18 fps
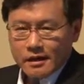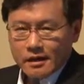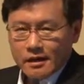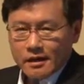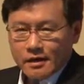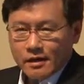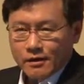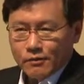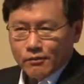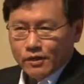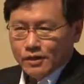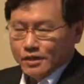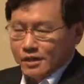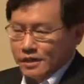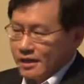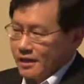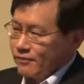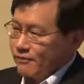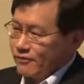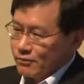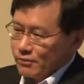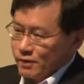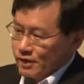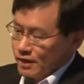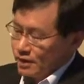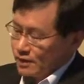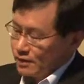When the
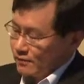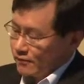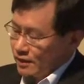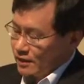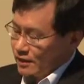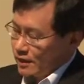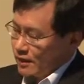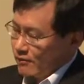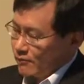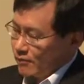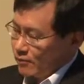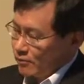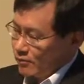government